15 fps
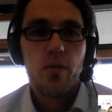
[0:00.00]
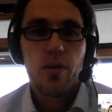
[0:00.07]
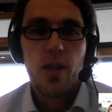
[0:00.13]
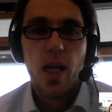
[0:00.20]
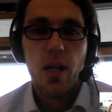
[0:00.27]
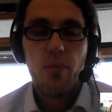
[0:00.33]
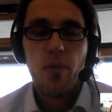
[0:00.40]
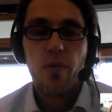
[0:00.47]

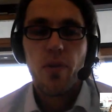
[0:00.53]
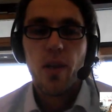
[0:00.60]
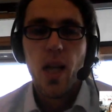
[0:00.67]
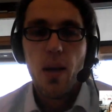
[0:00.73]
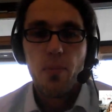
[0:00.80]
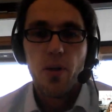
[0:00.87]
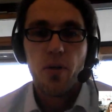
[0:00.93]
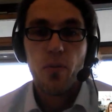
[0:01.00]
start with the
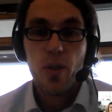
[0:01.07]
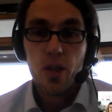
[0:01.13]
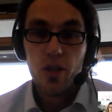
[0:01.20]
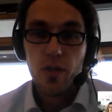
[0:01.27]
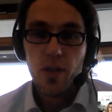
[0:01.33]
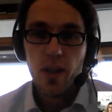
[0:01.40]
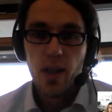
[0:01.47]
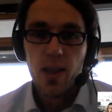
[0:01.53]
Leibniz
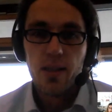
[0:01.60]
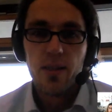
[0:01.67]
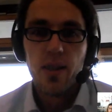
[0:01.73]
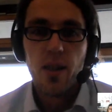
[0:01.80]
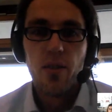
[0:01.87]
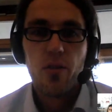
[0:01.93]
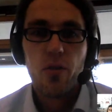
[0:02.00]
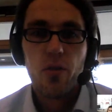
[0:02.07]
Research Alliance
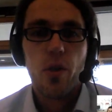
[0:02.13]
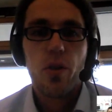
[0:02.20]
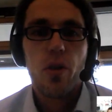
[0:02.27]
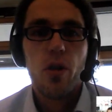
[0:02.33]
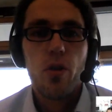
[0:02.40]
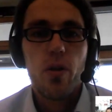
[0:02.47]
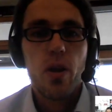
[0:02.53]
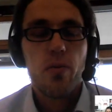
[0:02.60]
Science
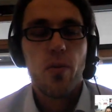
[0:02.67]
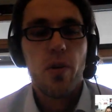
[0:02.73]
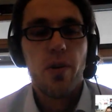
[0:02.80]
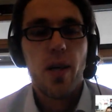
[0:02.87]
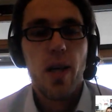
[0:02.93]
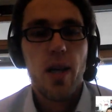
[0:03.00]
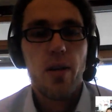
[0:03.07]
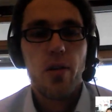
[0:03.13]
2.0. It
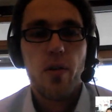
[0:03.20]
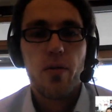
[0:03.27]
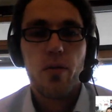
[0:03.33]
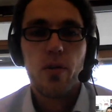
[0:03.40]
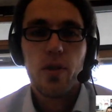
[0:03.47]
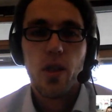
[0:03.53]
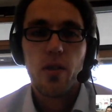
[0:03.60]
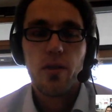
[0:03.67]
was end of
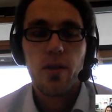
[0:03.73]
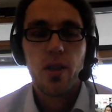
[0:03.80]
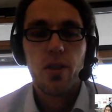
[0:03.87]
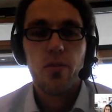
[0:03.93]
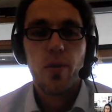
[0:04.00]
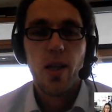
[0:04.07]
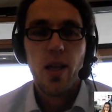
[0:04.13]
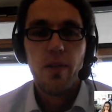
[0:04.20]

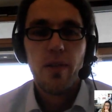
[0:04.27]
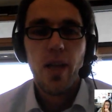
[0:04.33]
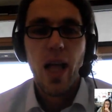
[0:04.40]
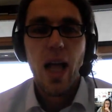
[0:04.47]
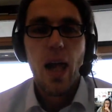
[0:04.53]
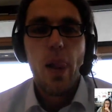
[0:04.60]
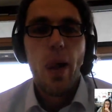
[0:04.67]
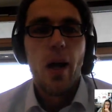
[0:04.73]
2012.
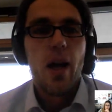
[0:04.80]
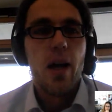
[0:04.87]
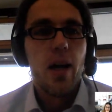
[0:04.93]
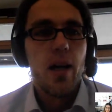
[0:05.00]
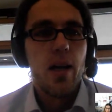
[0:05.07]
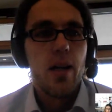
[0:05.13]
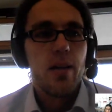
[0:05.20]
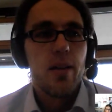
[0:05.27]

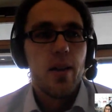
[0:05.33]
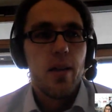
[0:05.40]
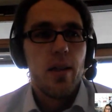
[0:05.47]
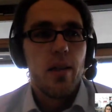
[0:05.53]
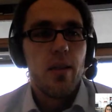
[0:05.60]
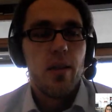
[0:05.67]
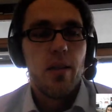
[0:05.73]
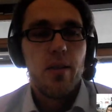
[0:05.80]
And
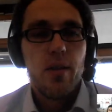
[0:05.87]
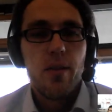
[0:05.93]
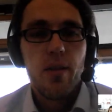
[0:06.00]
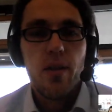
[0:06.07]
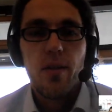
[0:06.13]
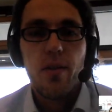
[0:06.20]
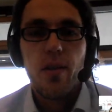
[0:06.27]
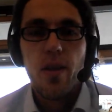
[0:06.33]
this
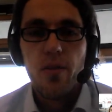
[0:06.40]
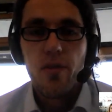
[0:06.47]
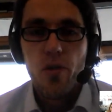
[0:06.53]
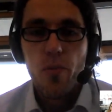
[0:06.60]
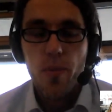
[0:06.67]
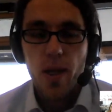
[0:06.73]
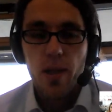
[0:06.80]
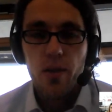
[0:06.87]
is an
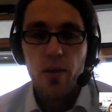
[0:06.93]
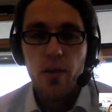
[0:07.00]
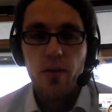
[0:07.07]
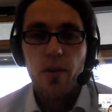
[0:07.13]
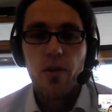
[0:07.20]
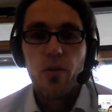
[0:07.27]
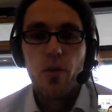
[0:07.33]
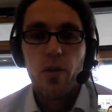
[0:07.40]
instrument
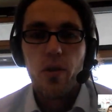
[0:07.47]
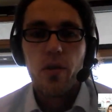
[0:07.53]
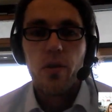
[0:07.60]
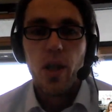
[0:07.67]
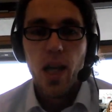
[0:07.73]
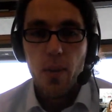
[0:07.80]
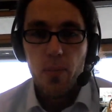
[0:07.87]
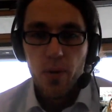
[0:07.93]
of the
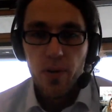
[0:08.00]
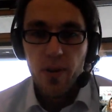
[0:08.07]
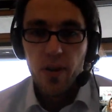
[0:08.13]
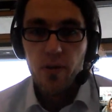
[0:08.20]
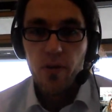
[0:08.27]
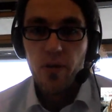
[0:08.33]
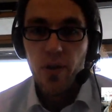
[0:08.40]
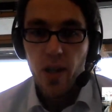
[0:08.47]
so-called Leibniz
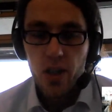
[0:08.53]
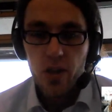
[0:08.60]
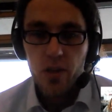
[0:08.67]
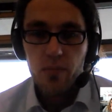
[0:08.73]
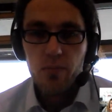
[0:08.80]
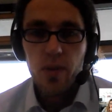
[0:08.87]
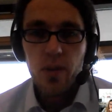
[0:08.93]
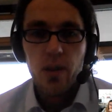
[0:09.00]

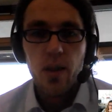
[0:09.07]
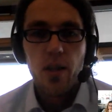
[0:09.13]
Association.